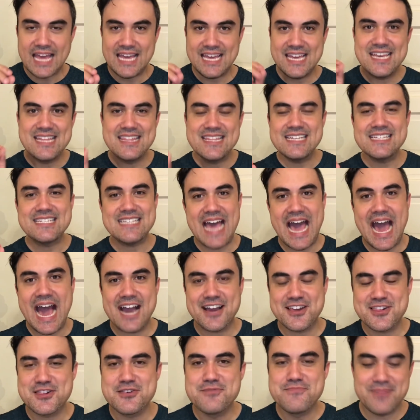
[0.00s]
In this
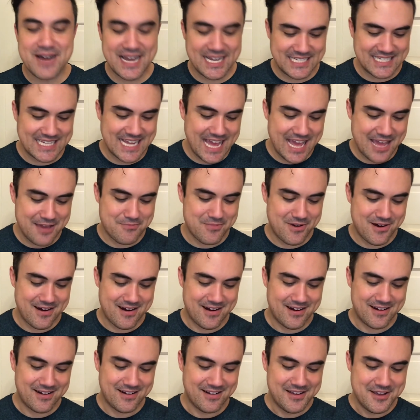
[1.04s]
action by
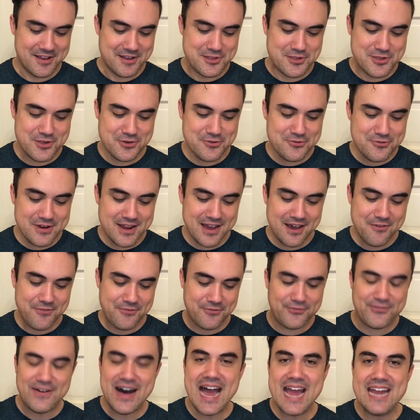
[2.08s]
Tamar, Judah
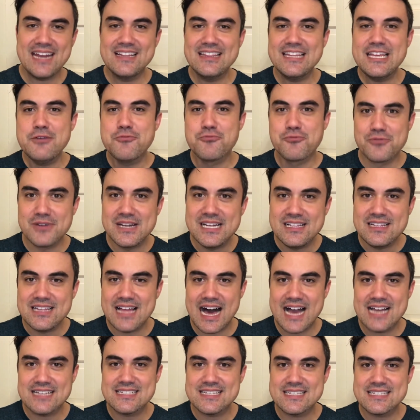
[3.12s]
finally
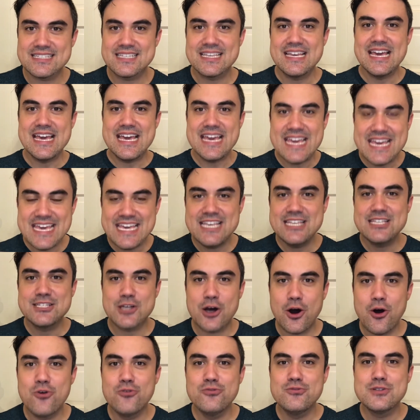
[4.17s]
realizes his
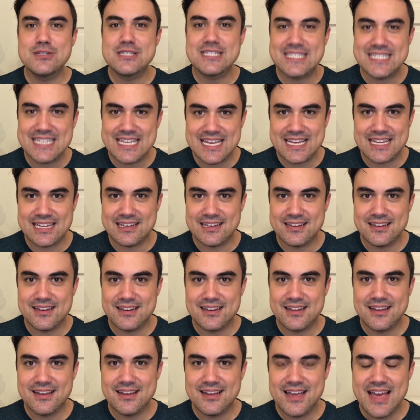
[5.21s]
own sin,
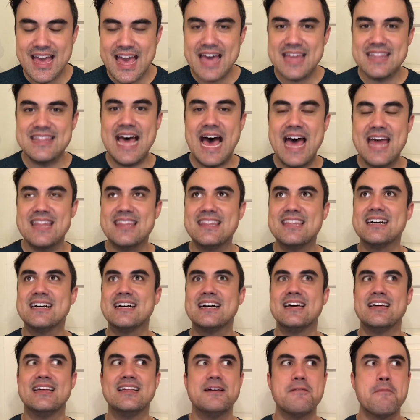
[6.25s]
that
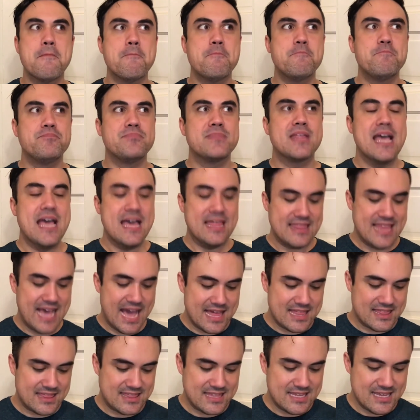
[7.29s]

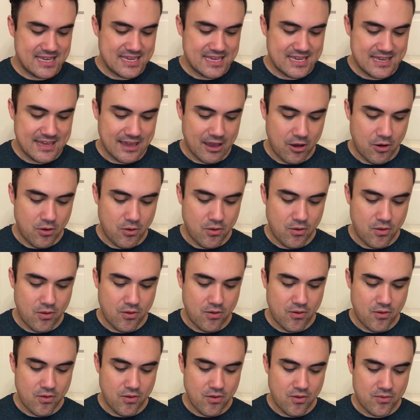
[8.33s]
he
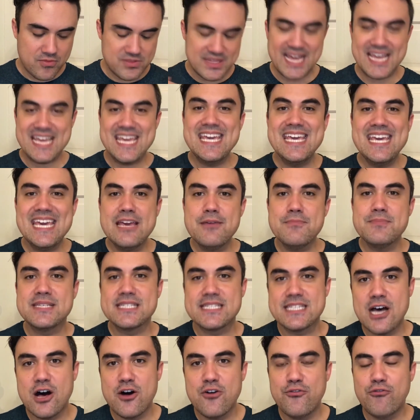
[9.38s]

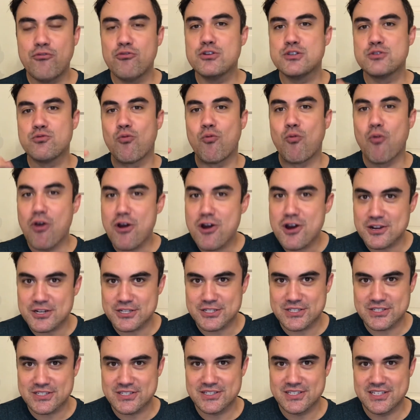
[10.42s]
himself was
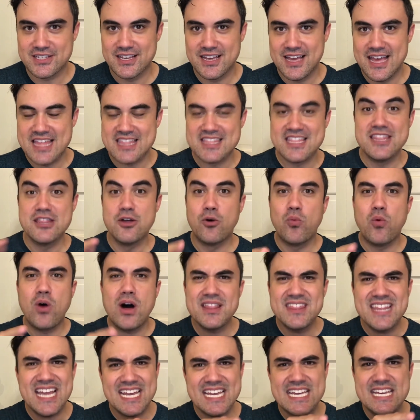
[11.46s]
worse than the
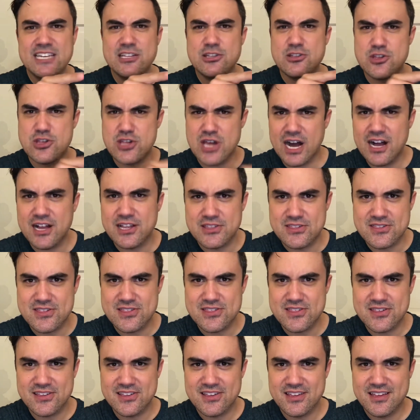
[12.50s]
one that he
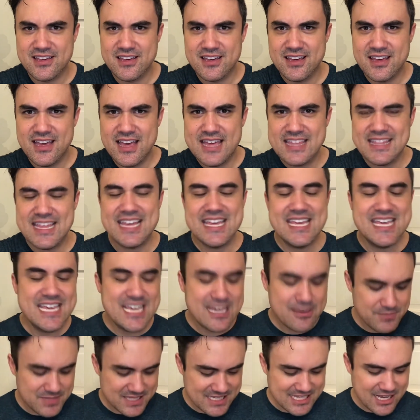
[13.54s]
judged, that he
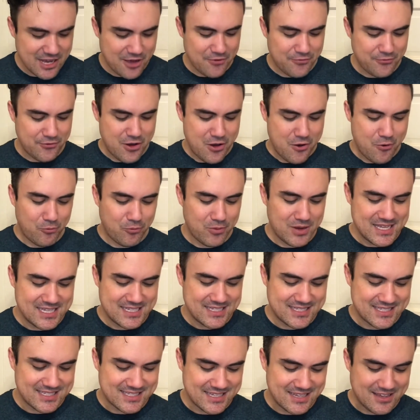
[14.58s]
himself
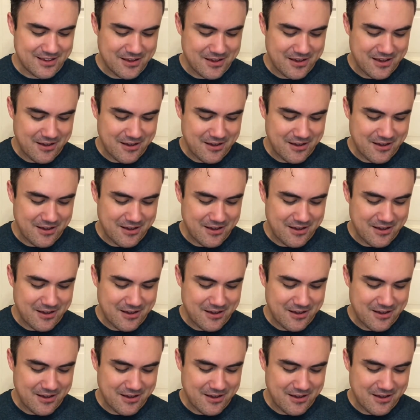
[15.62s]
was